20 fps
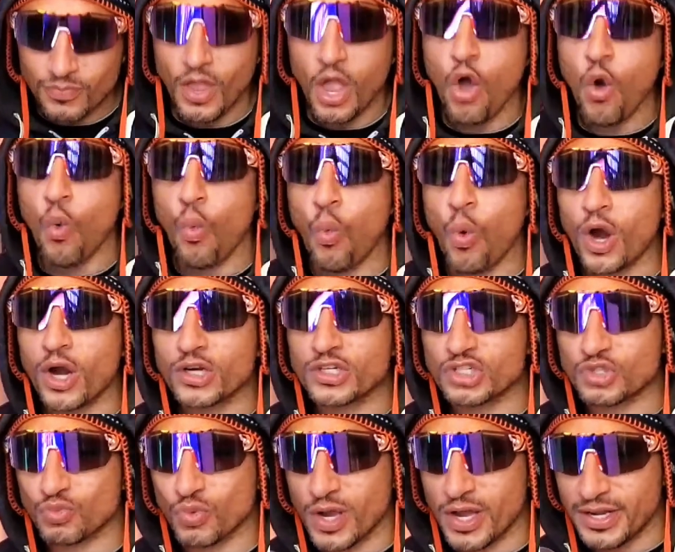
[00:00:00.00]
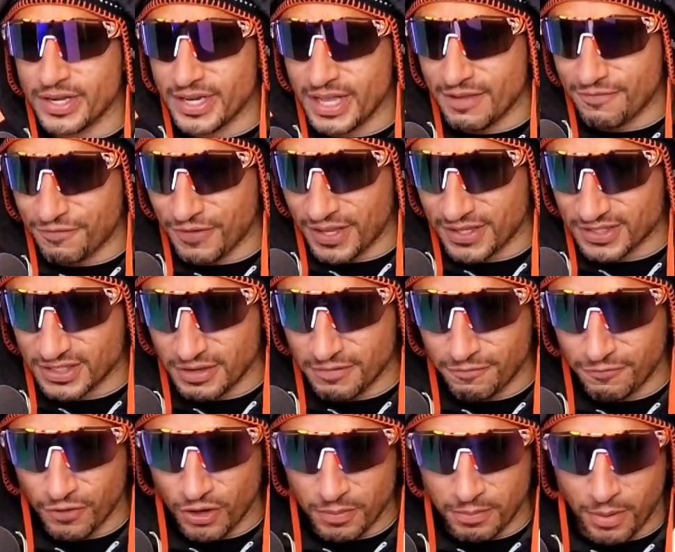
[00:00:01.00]
Worst run defense in
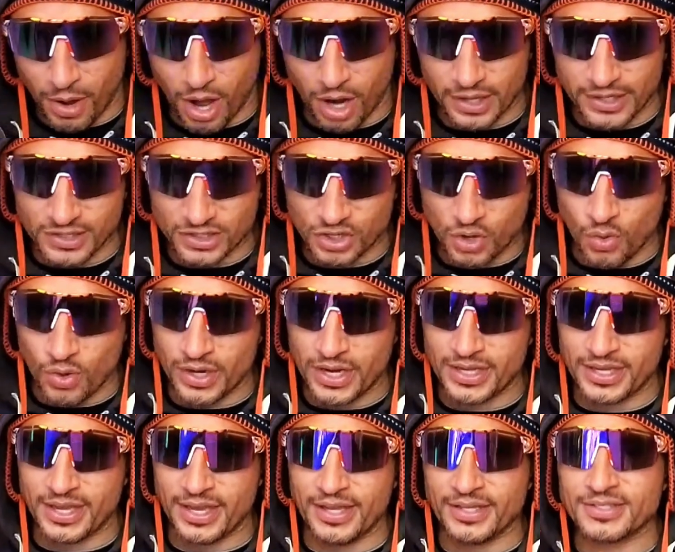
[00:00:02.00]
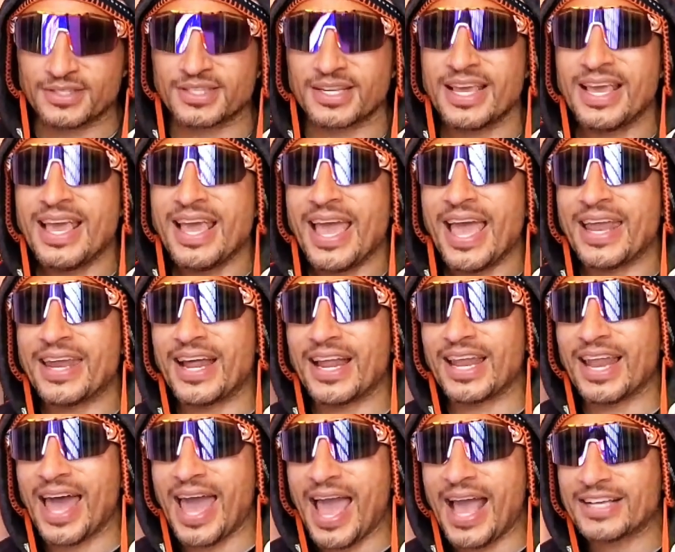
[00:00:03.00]
football he's going against. In the
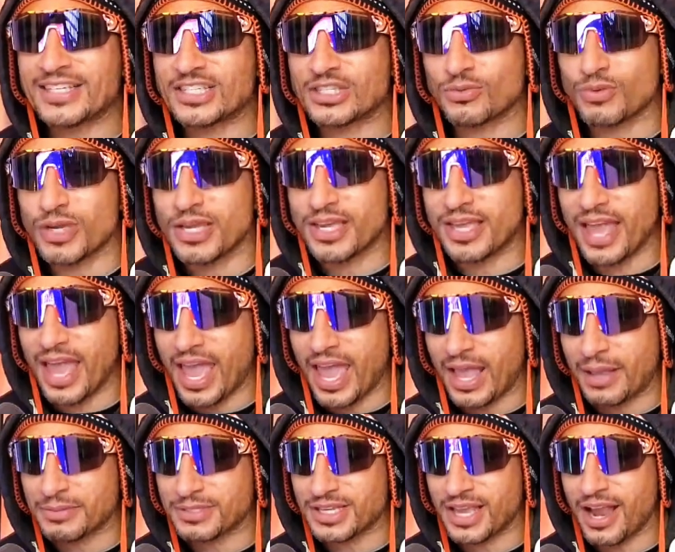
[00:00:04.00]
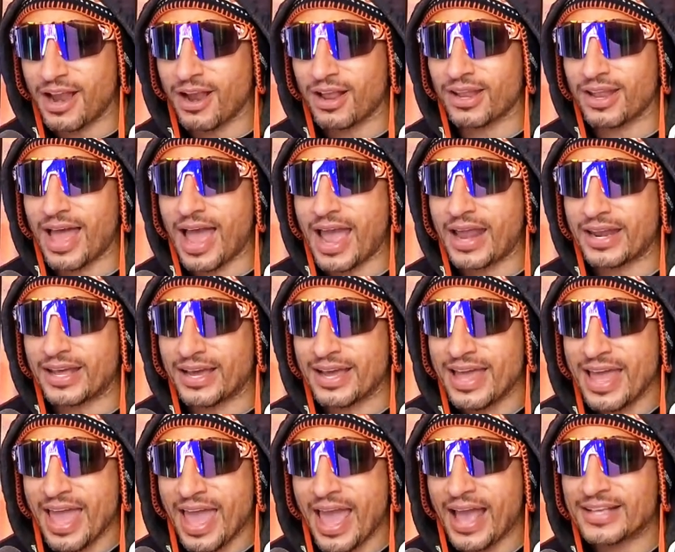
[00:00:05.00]
last 3 games, Carolina
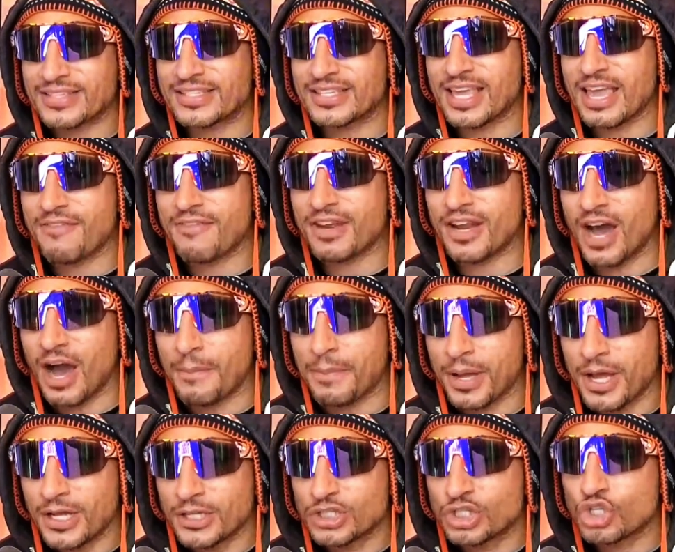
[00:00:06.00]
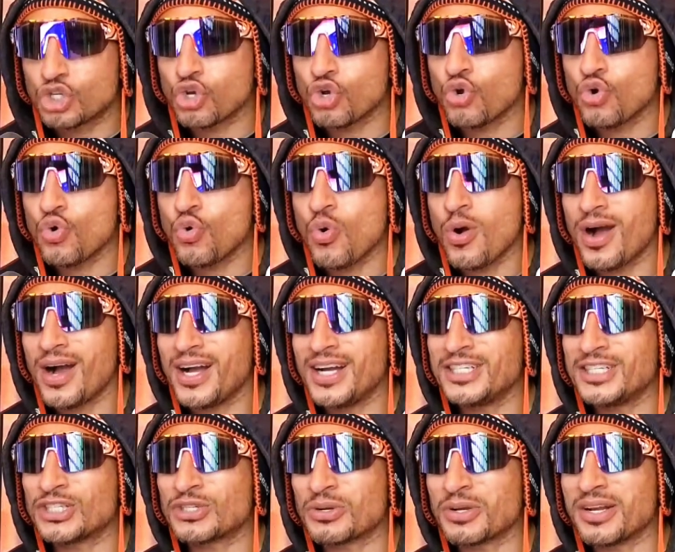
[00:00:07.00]
has given up
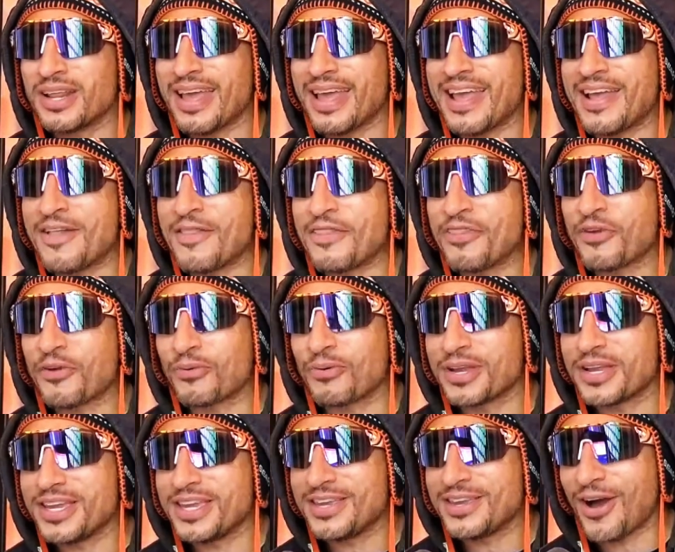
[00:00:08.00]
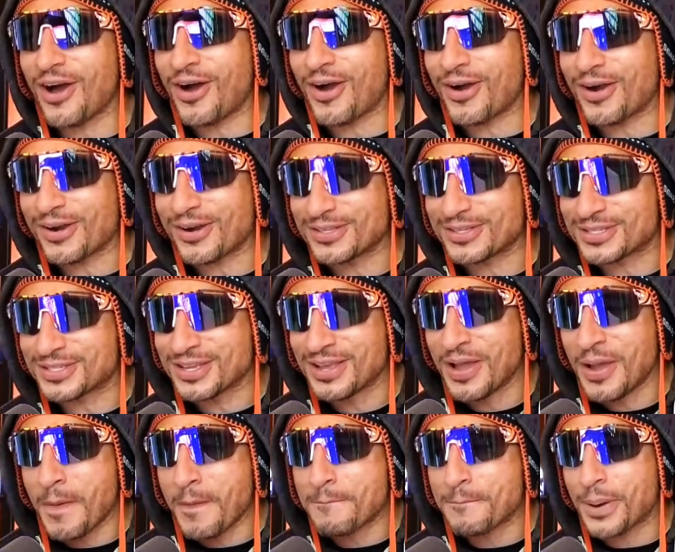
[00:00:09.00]
203 yards
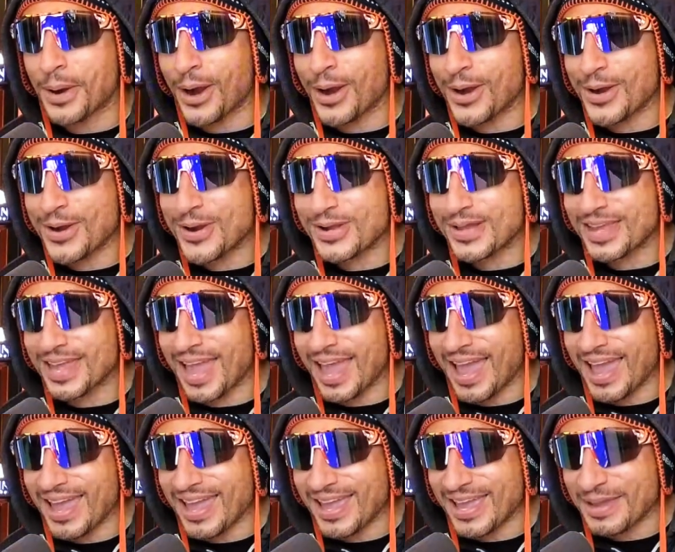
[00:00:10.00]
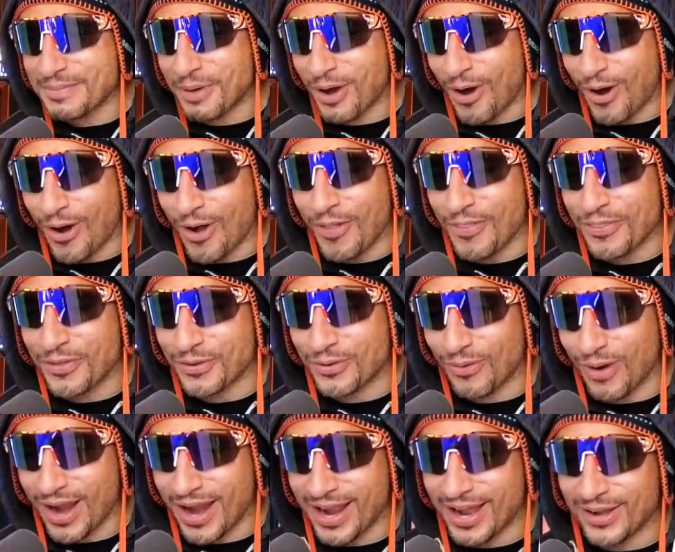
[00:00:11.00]
per game on the
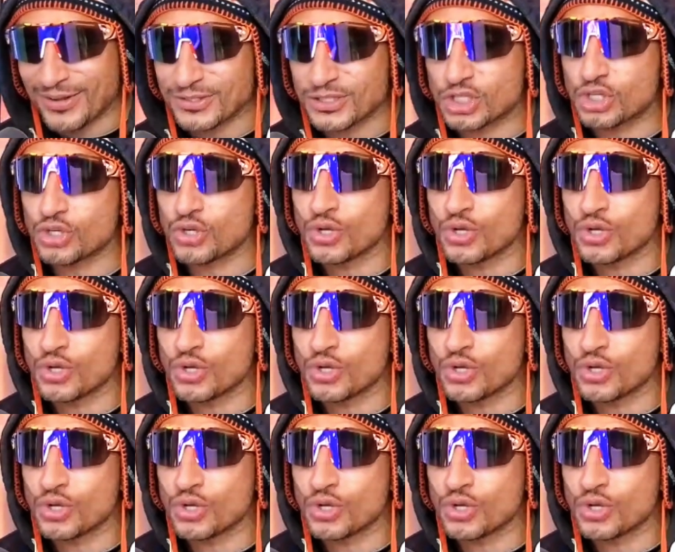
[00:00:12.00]
ground.